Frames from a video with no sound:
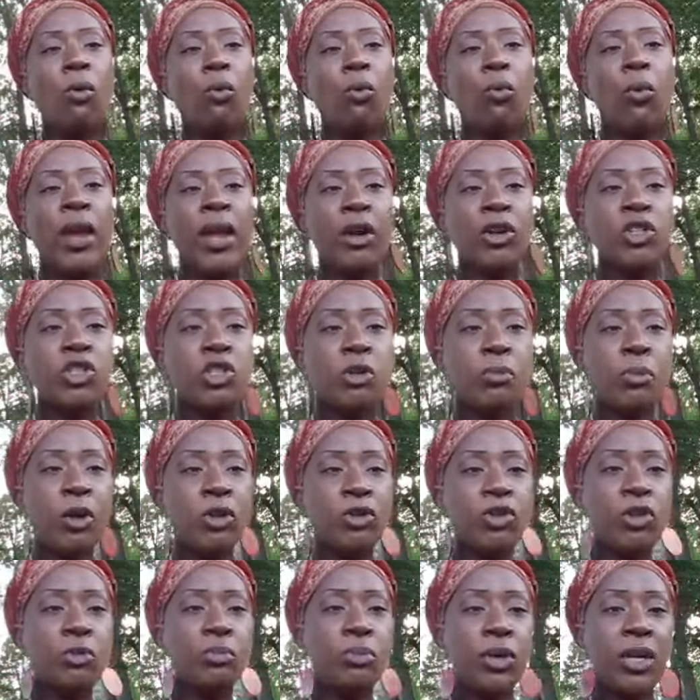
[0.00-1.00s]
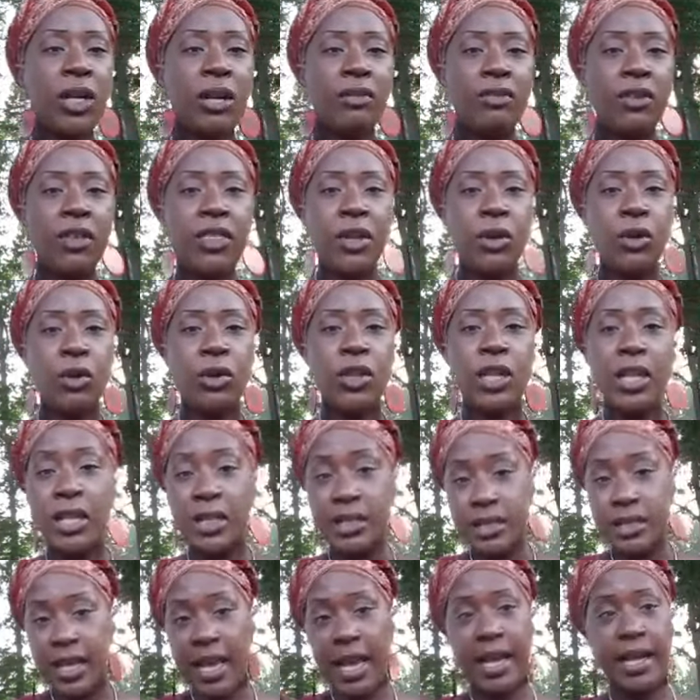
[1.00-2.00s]
We are supposed to put everything on,
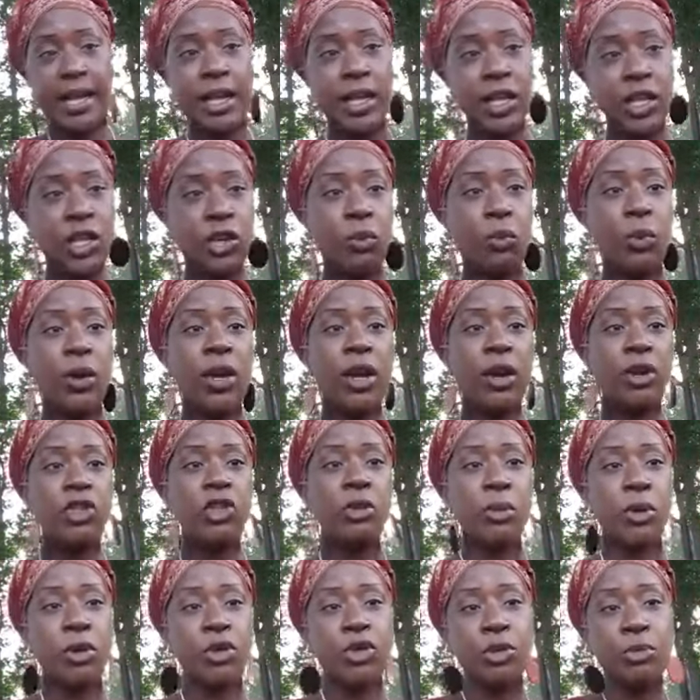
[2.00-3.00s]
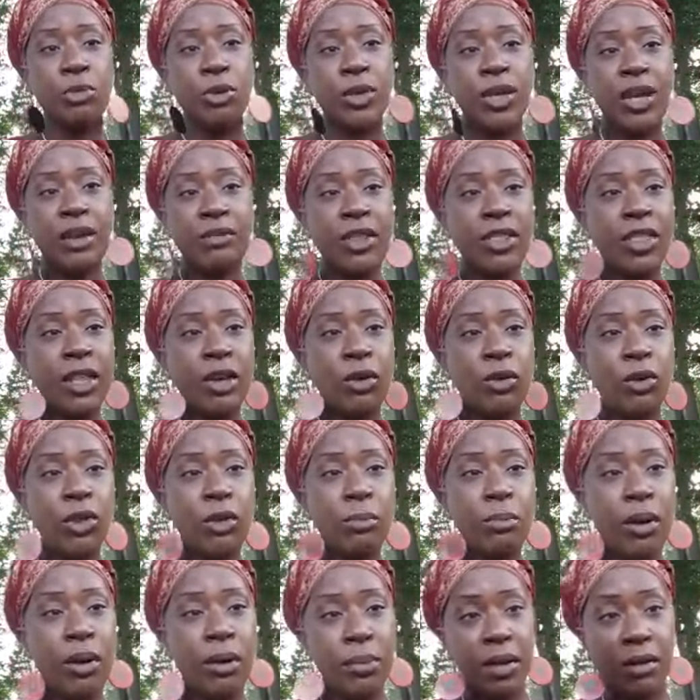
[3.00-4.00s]
exactly, you. We are supposed to put everything on
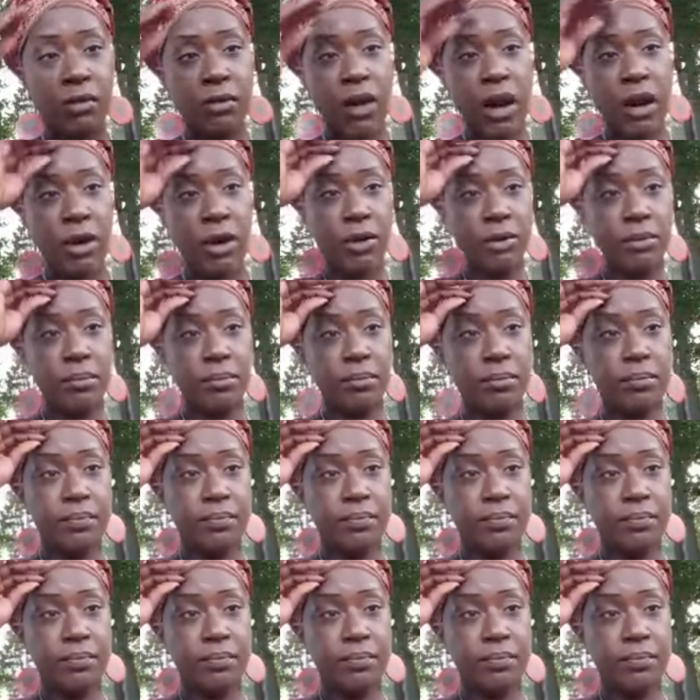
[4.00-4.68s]
the public record.